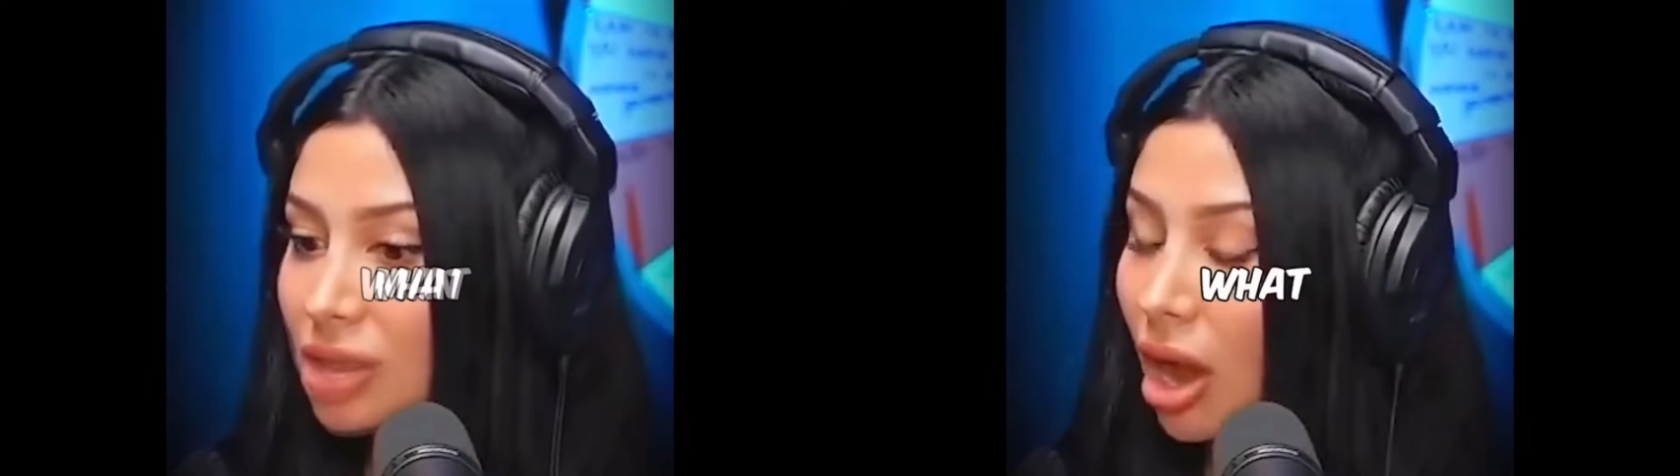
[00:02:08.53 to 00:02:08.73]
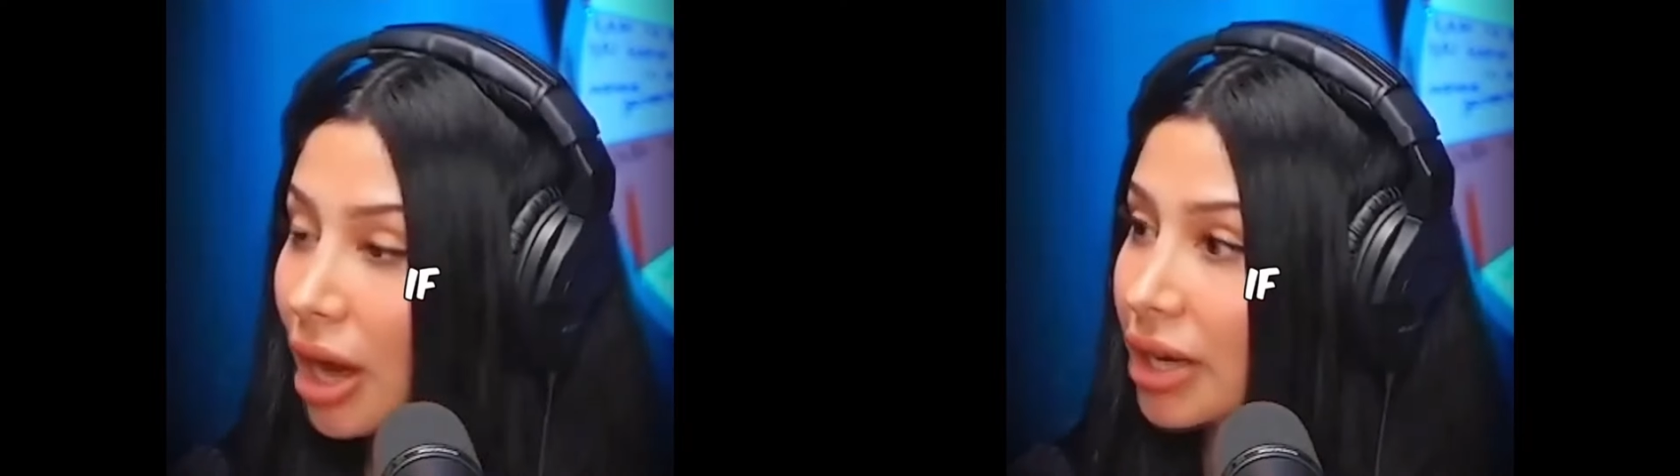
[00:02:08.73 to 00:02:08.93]

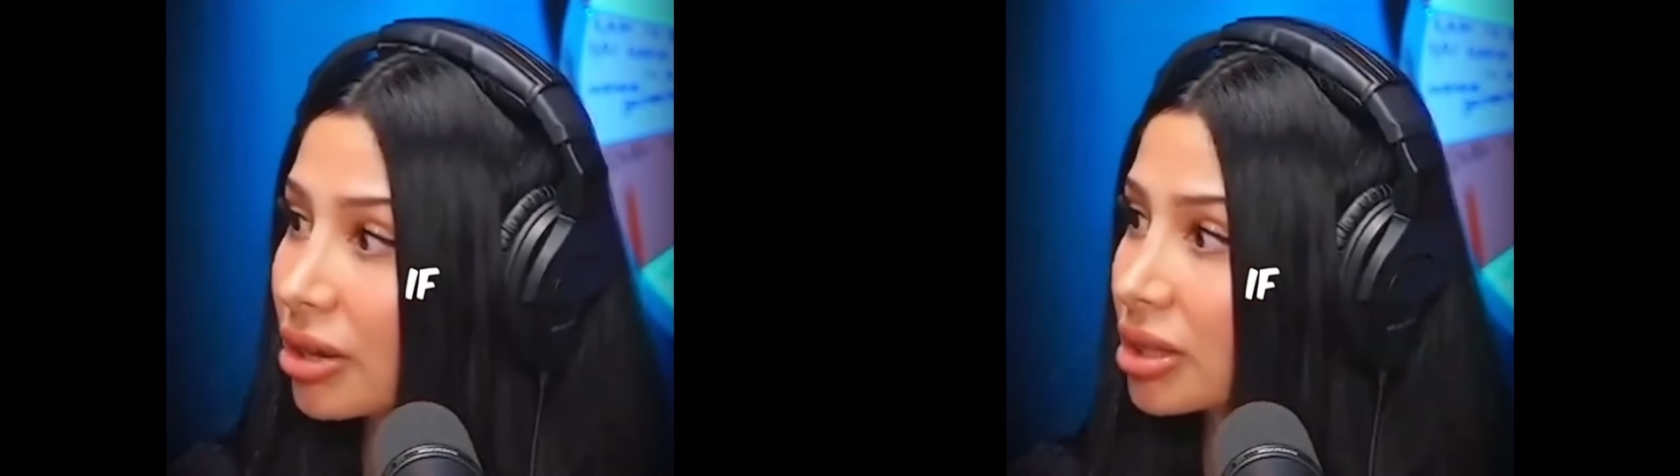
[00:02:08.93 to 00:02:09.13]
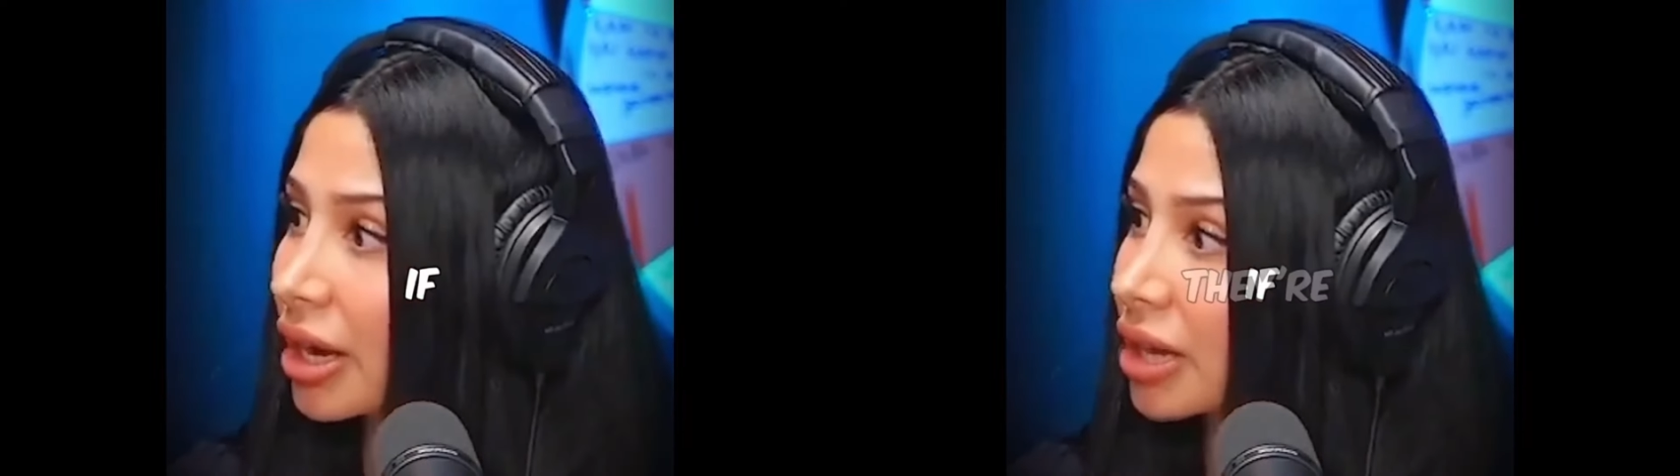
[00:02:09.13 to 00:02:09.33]
What if he
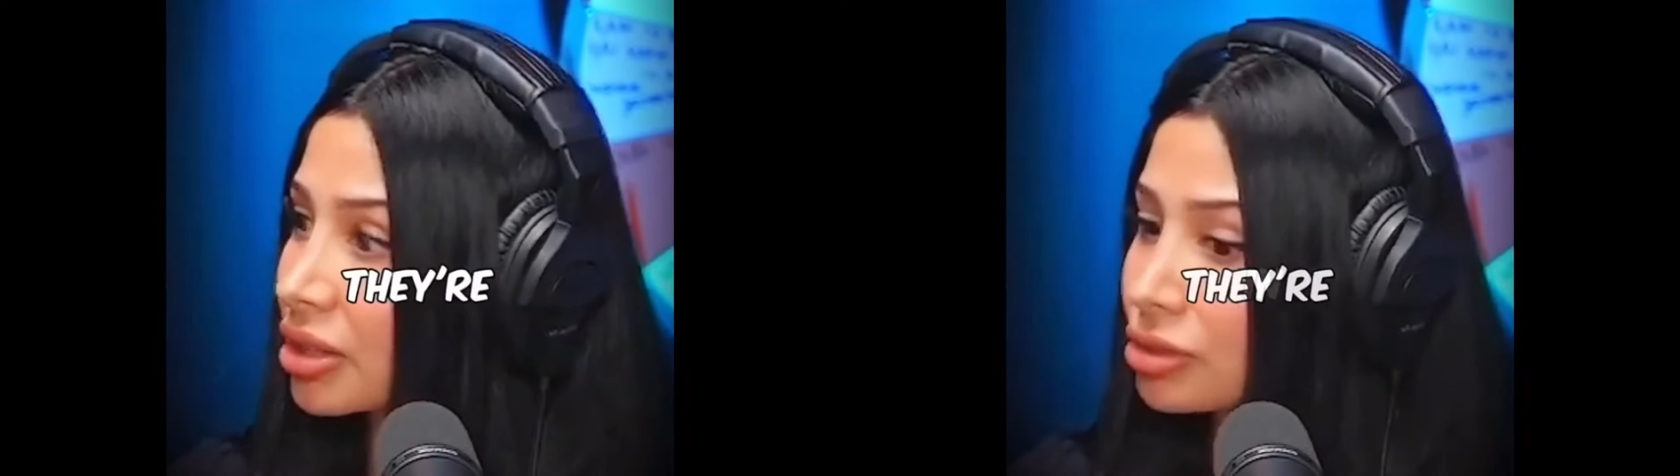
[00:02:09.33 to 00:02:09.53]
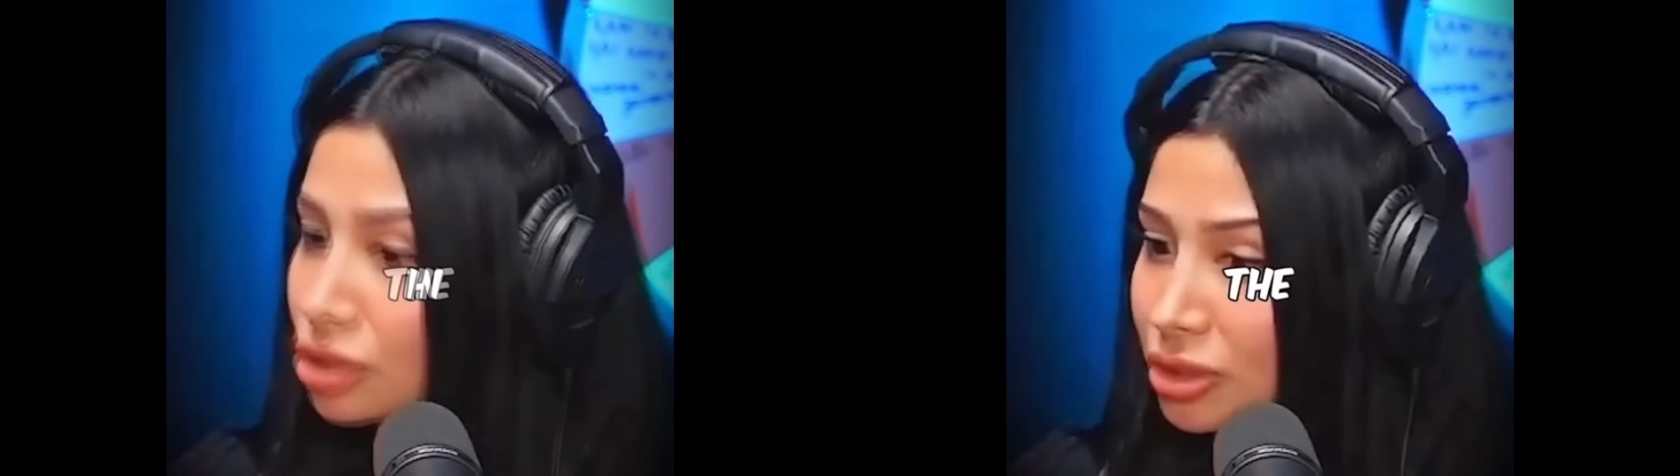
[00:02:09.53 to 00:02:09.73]
had all this shit?
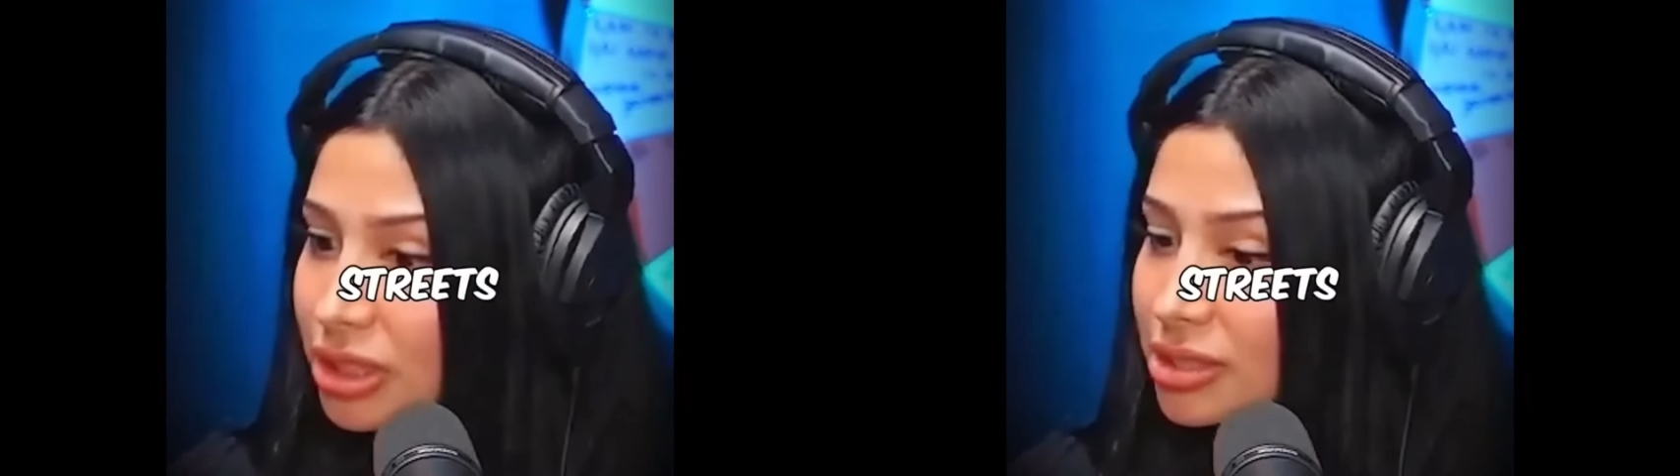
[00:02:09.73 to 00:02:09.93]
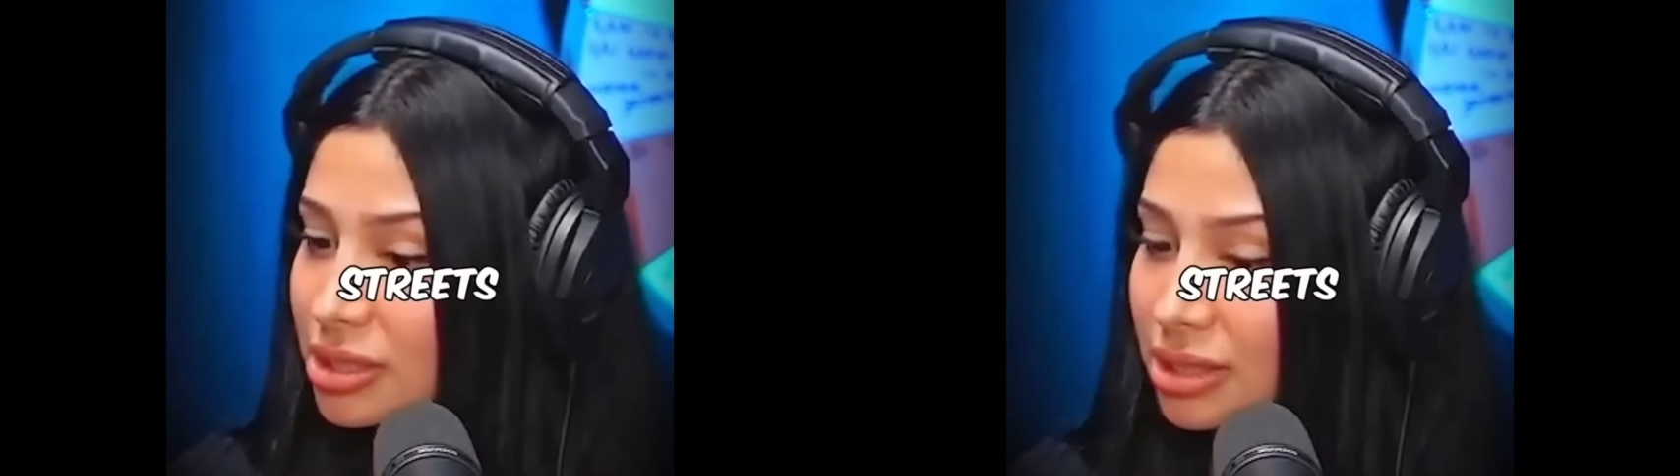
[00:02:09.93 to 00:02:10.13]
They're in the
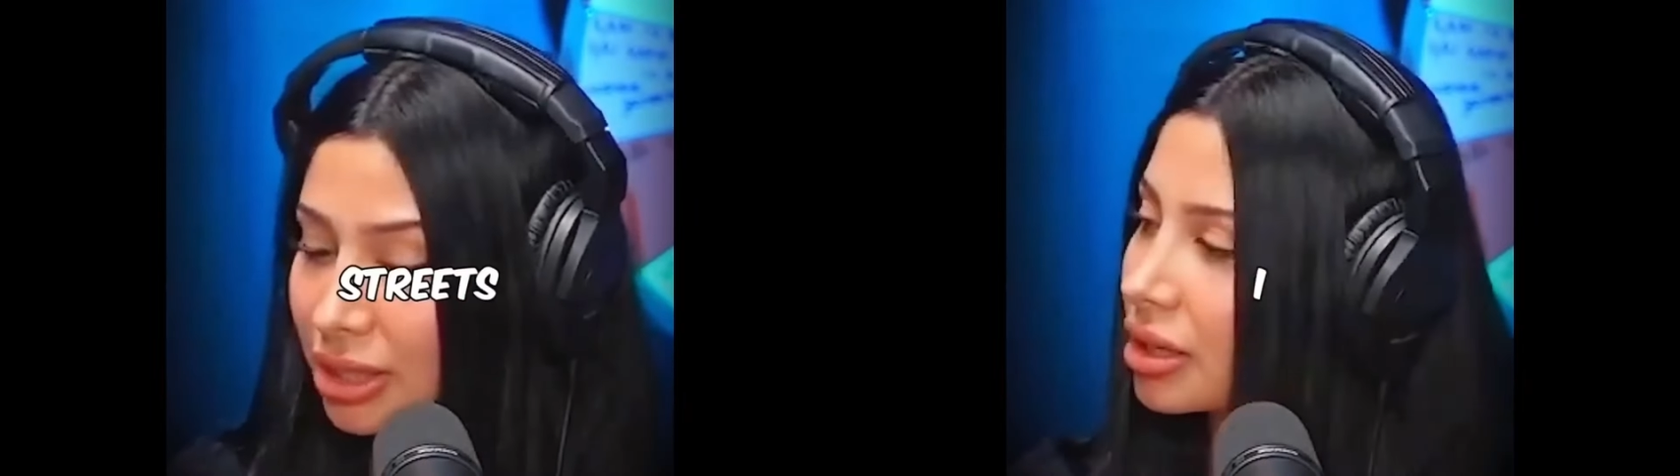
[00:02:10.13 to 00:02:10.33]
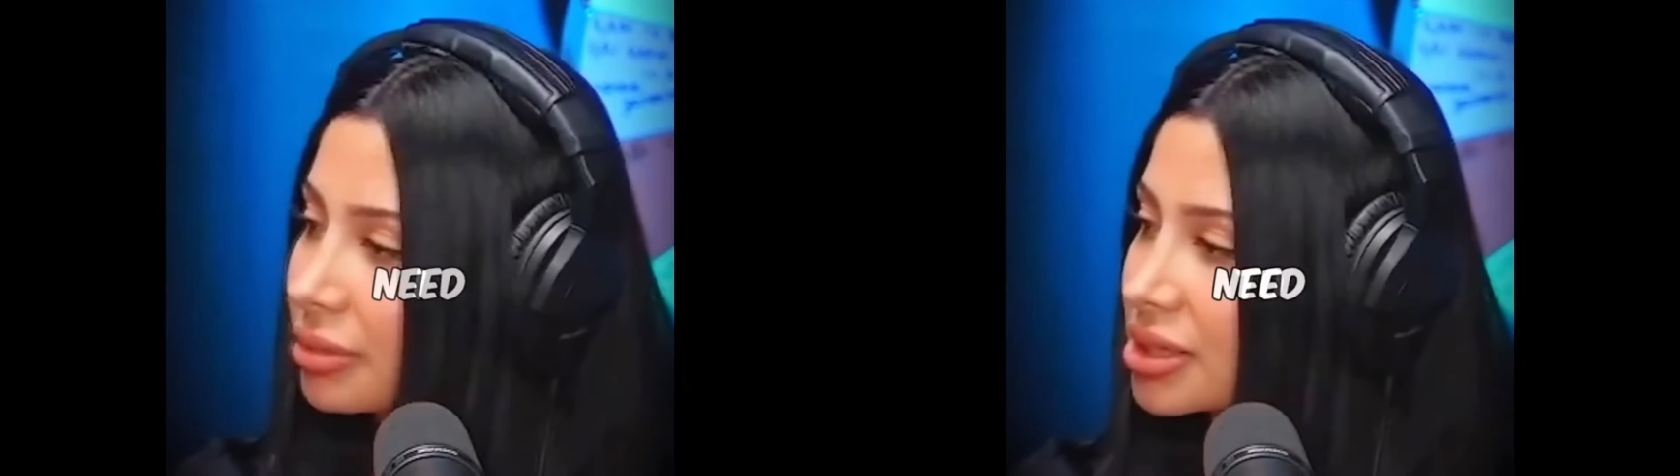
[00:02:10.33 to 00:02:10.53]
streets.
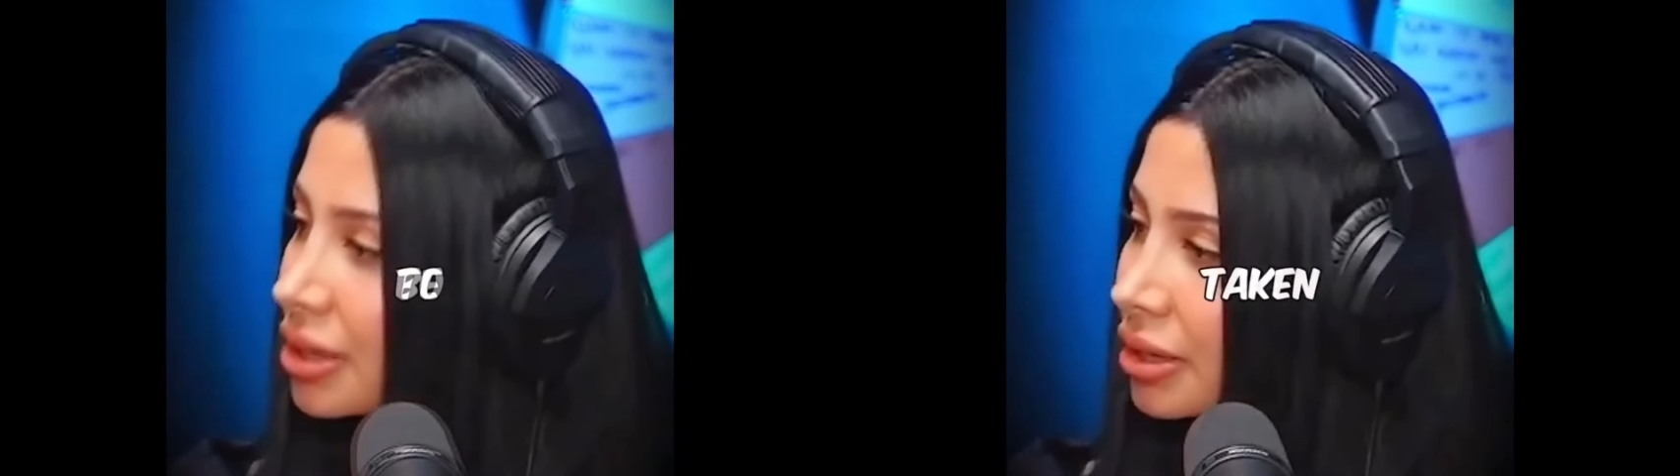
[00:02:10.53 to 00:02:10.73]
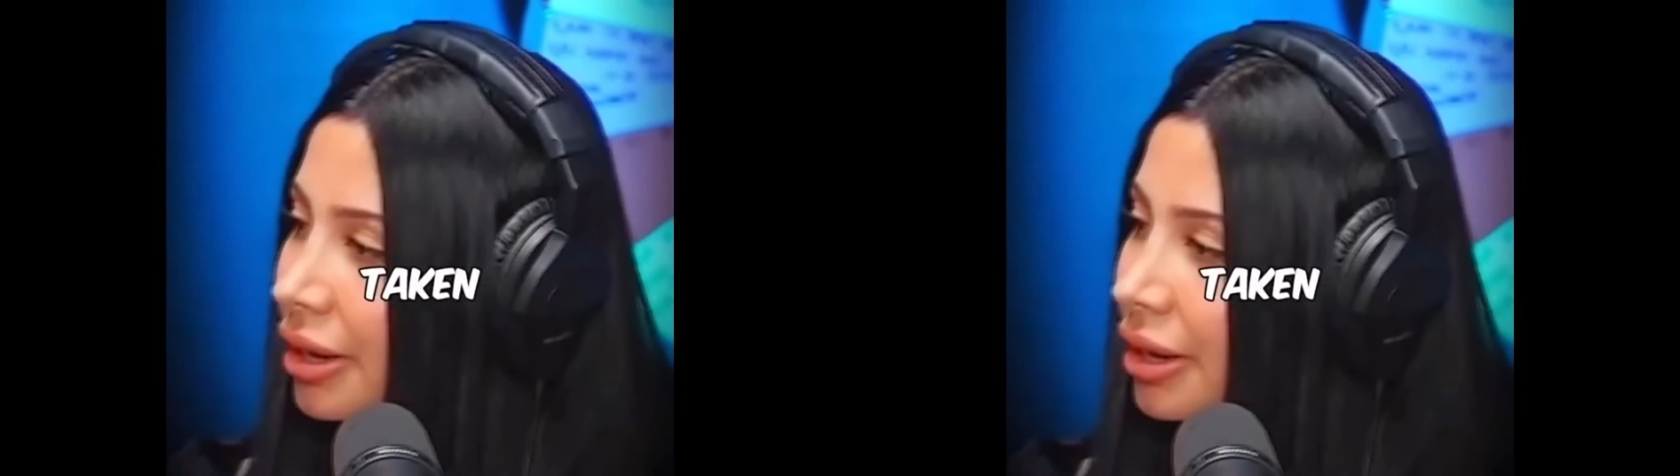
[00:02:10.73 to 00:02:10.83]
I need to be taken